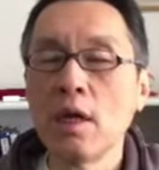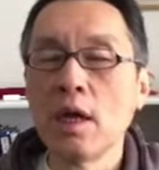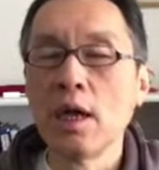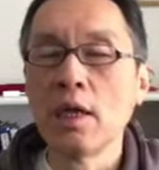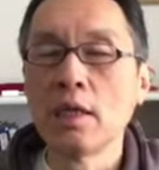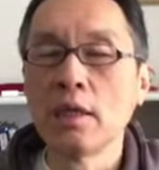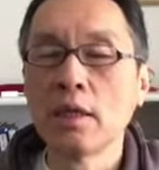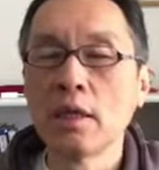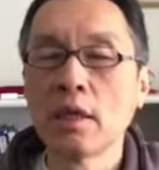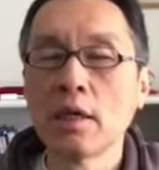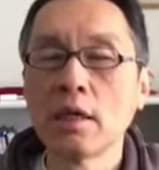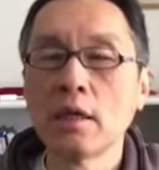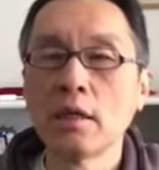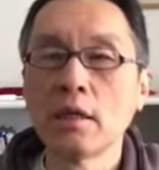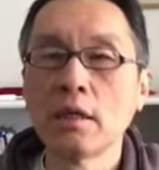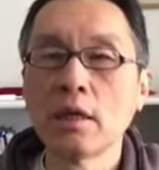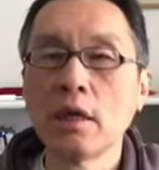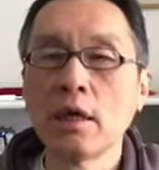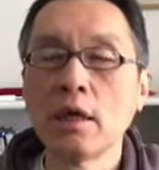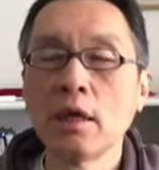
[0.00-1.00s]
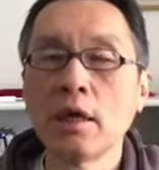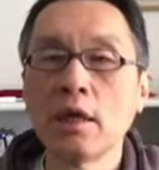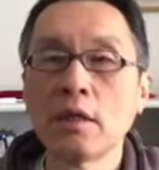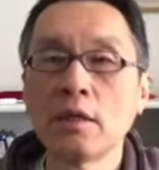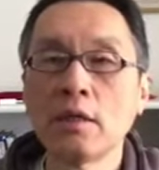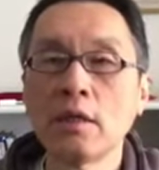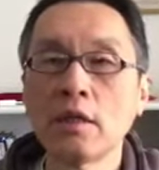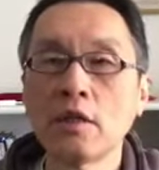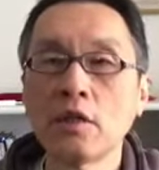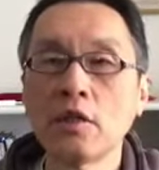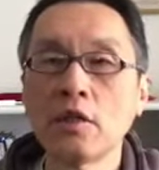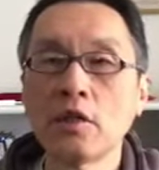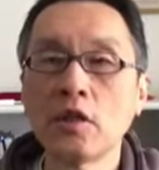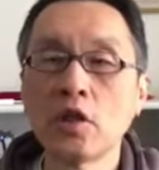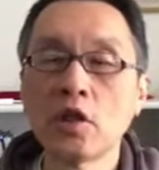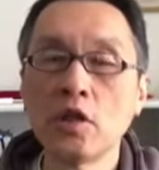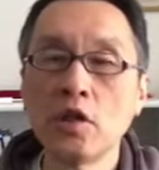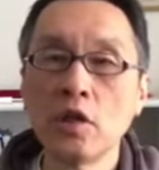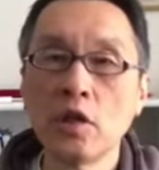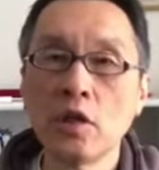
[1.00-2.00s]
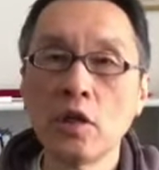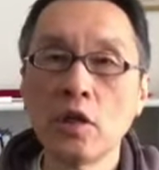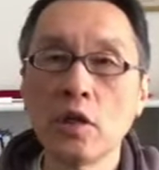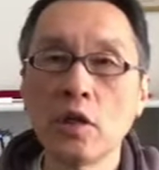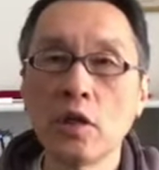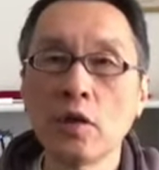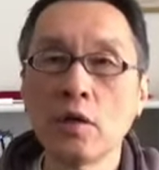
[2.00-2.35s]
and then this chi